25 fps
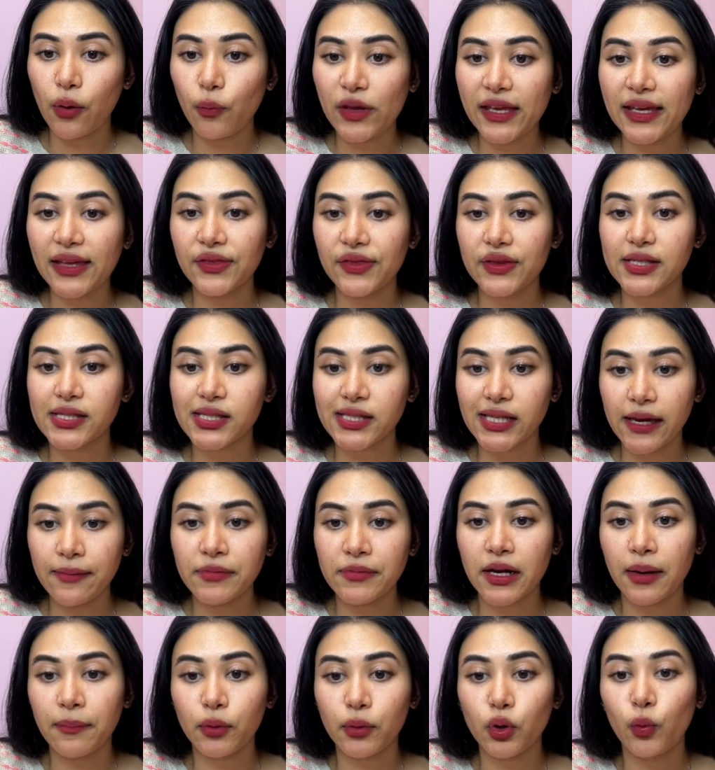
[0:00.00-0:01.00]
we get the same
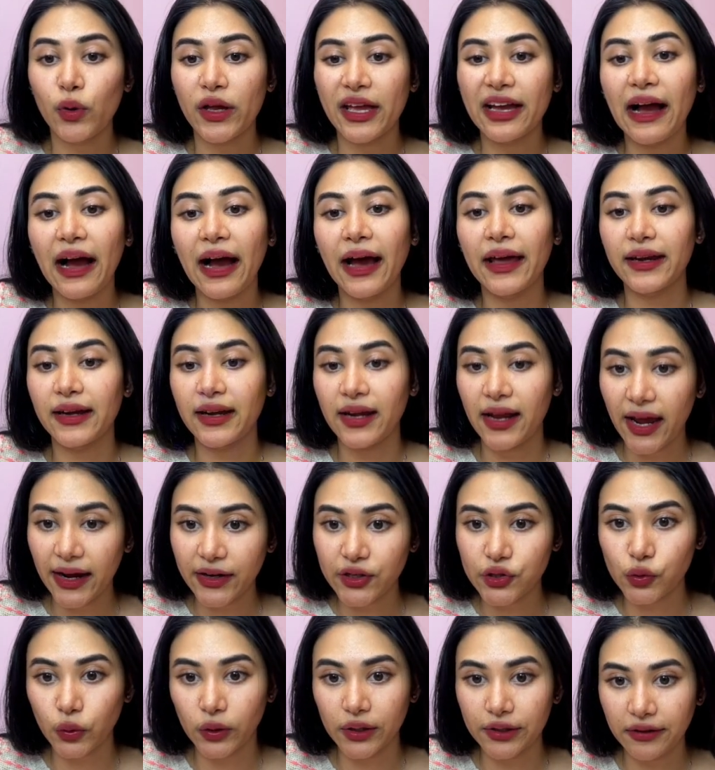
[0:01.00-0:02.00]
number we had in
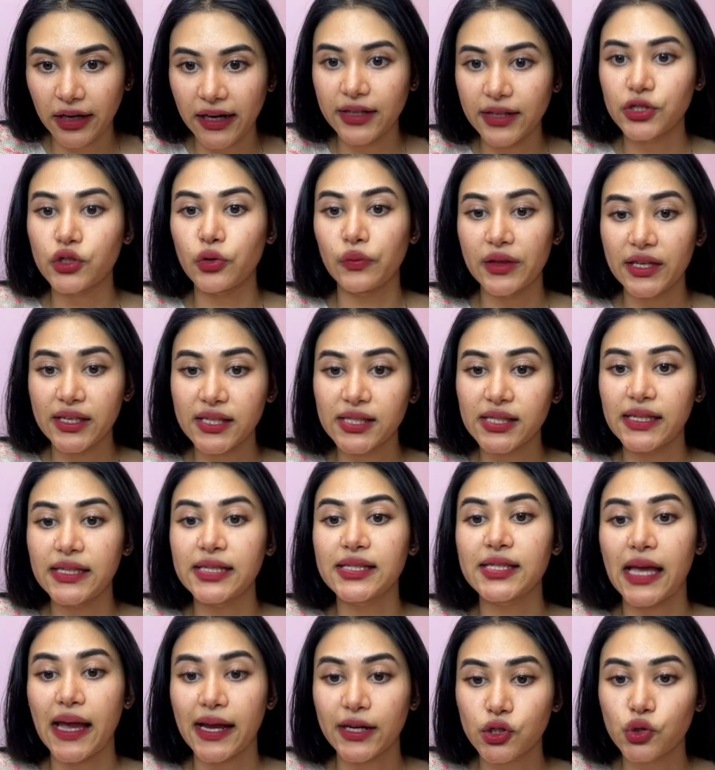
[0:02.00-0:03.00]
XOR, right? So this is
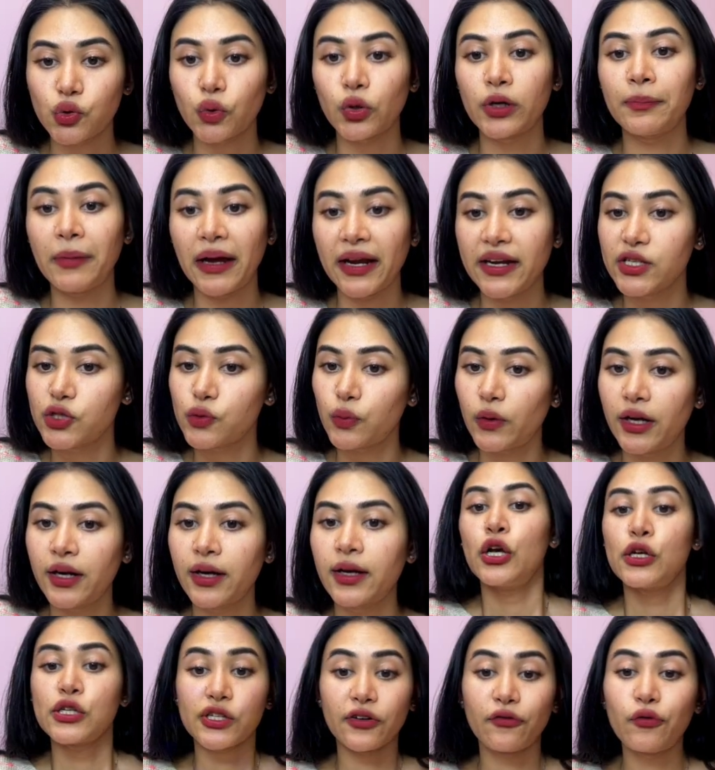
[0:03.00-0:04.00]
XOR minus 1.
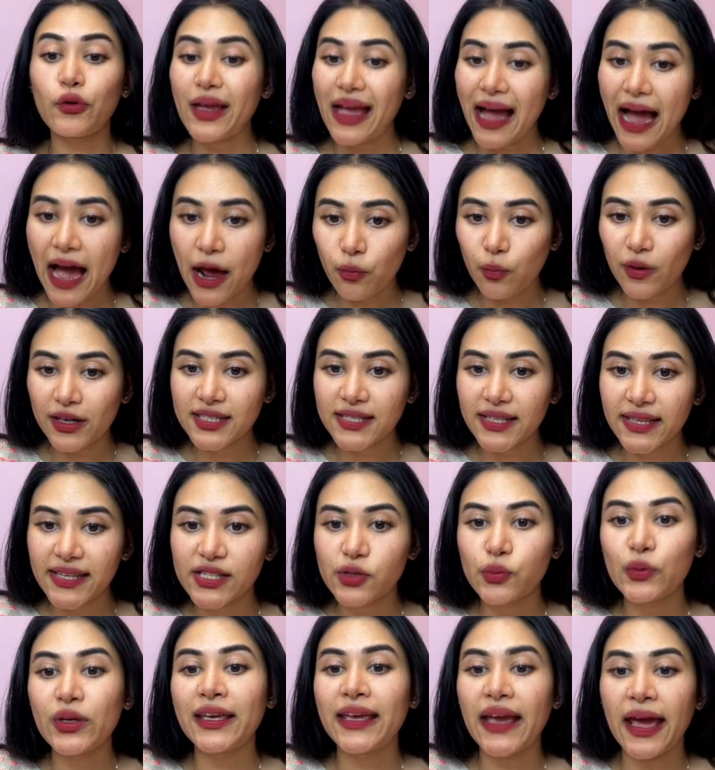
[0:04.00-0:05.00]
So if we add 1 to this,
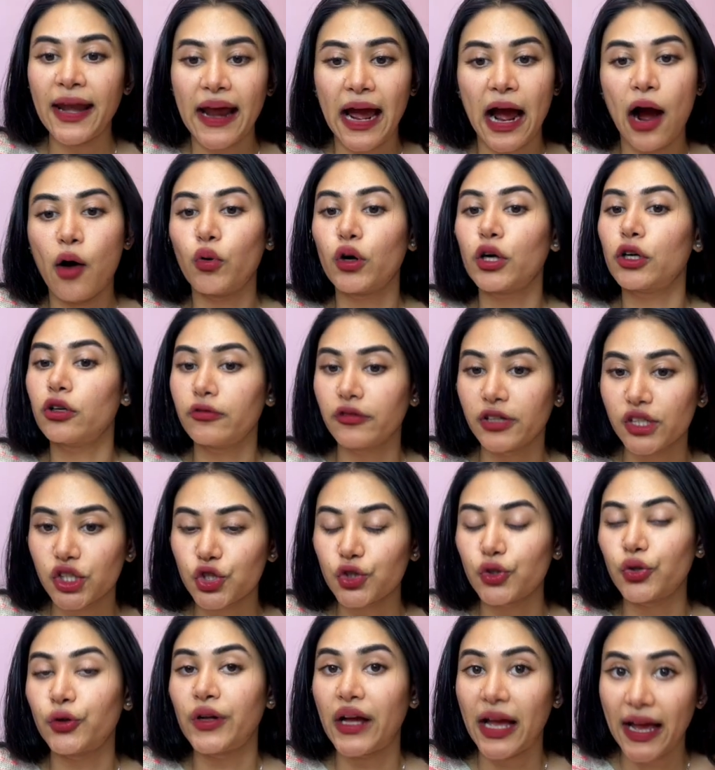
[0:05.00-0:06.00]
we get our
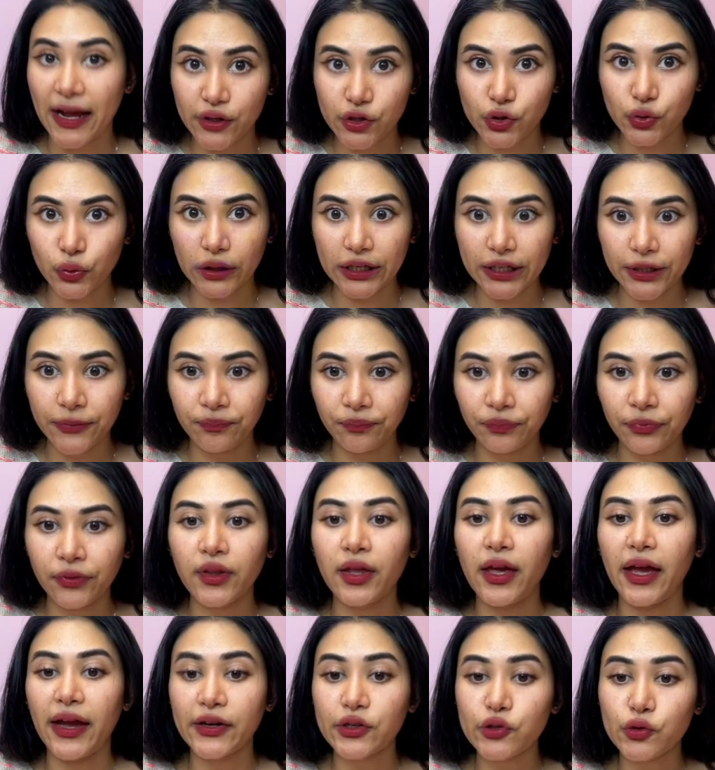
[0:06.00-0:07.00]
original XOR.
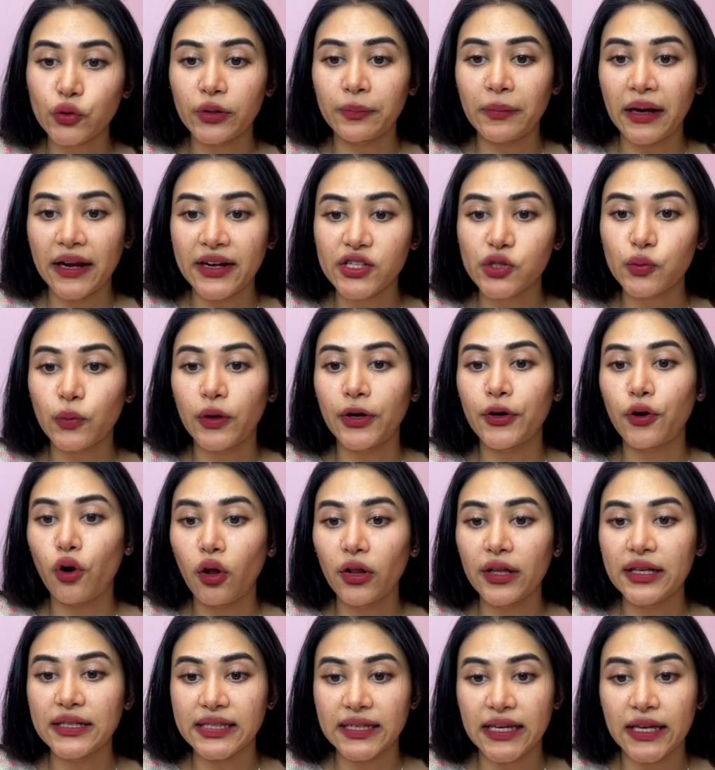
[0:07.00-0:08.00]
XOR minus 1, all
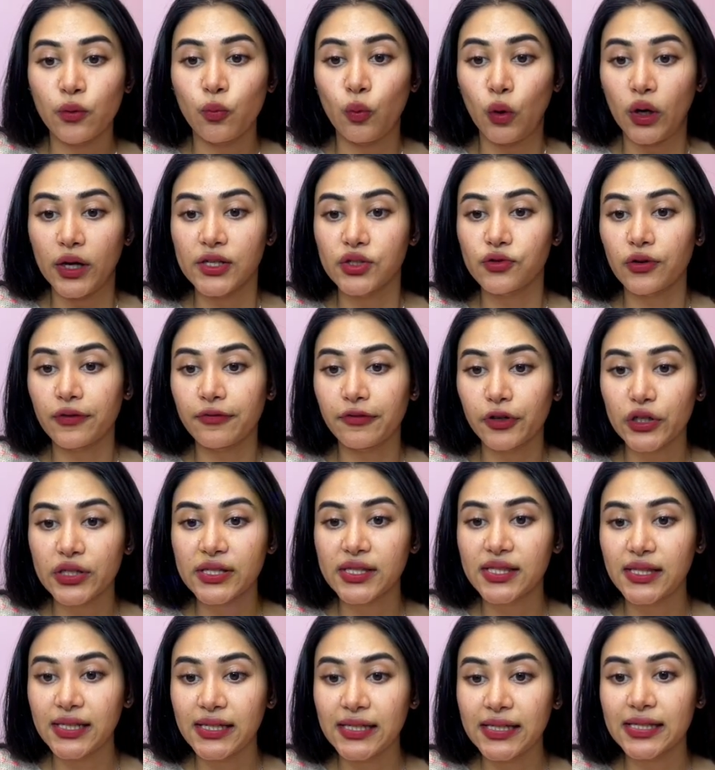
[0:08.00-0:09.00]
it did was reverse
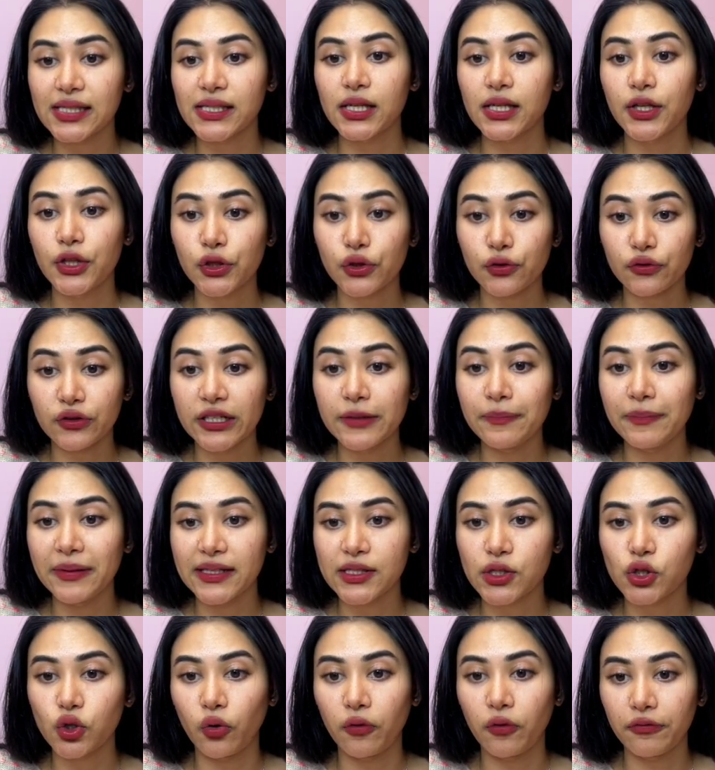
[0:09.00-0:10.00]
these 3
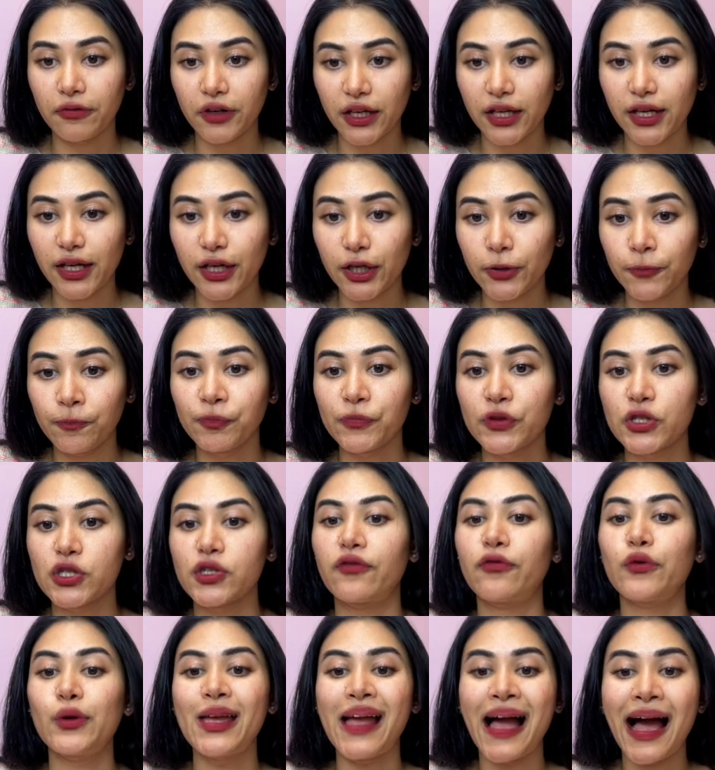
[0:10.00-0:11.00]
bits over here. So if
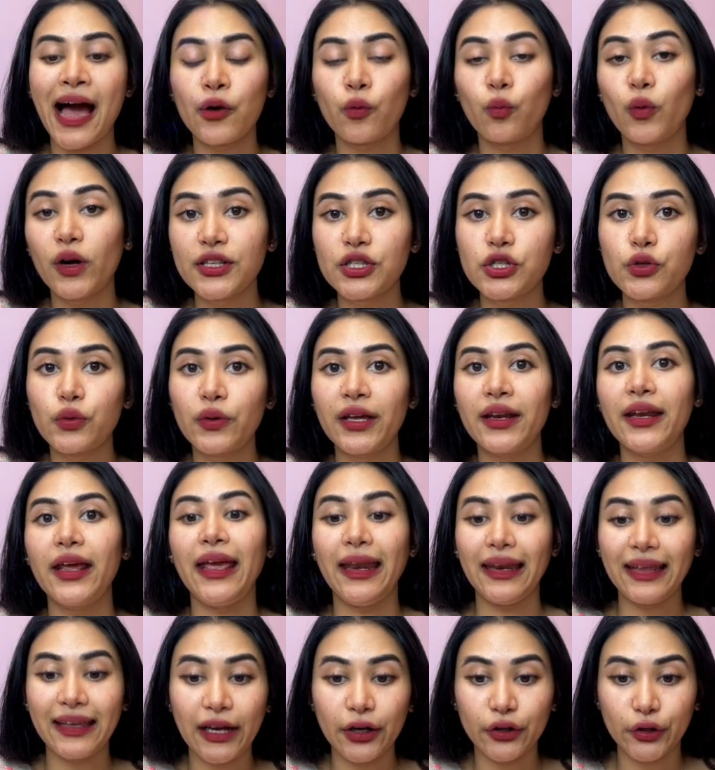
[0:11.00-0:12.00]
we add 1 to it,
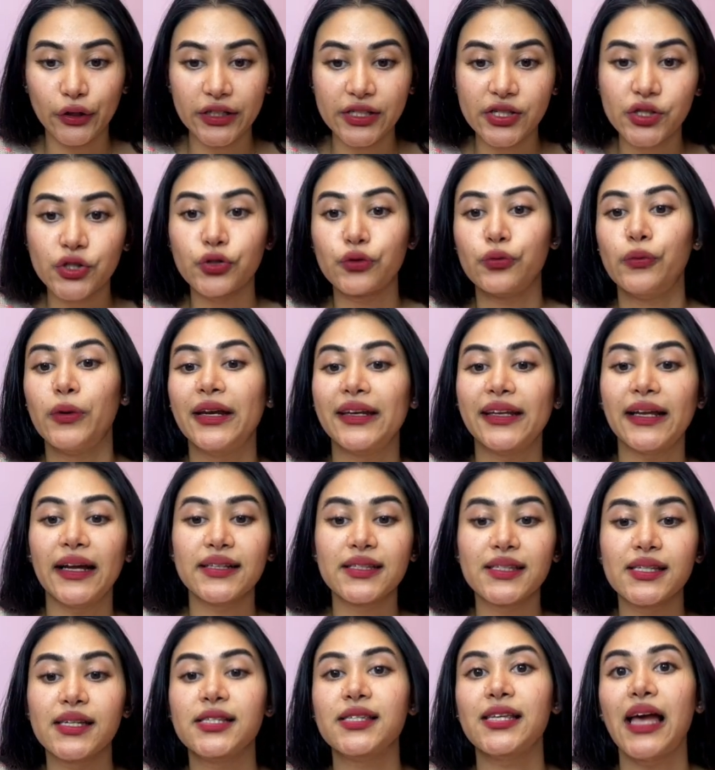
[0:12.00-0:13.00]
it carries through and
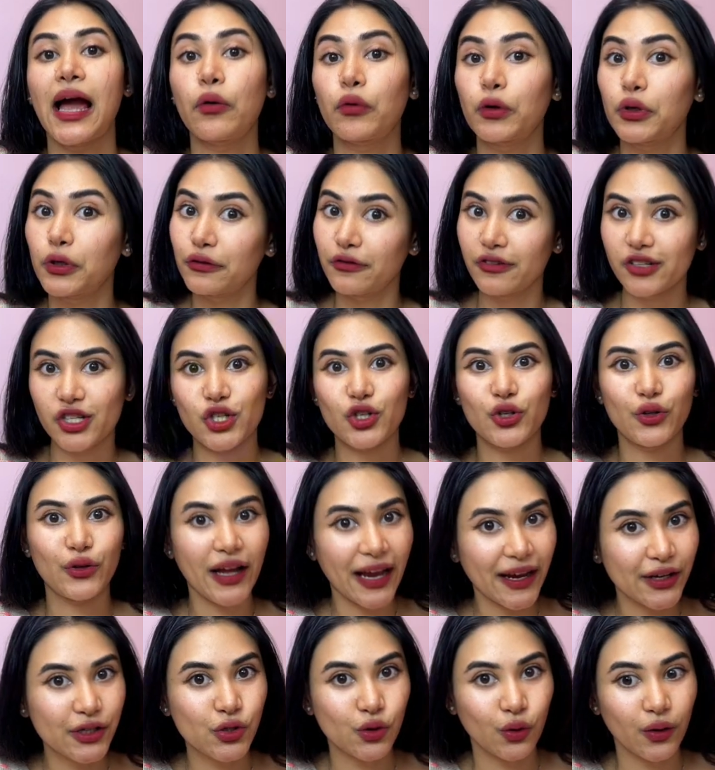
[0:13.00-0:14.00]
gets us our original
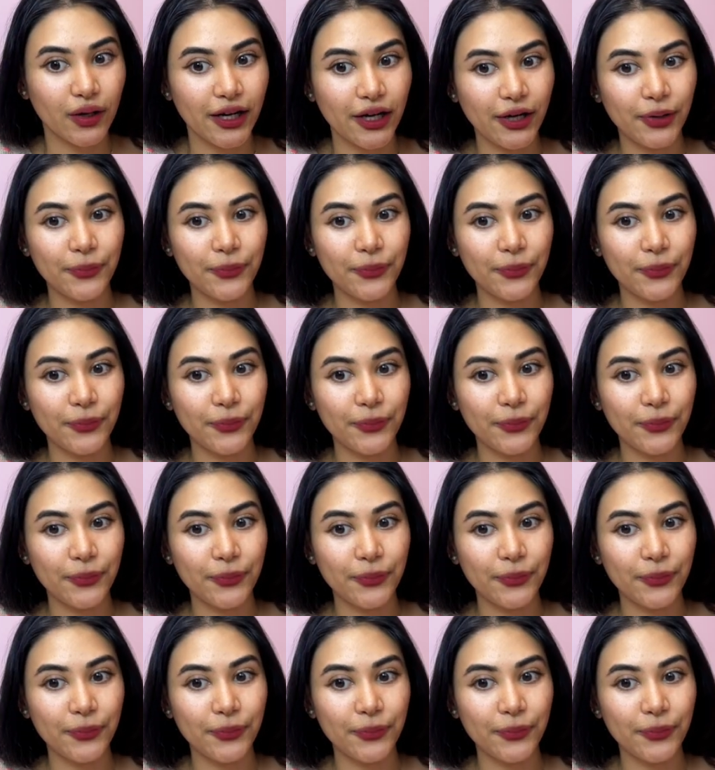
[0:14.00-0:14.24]
XOR.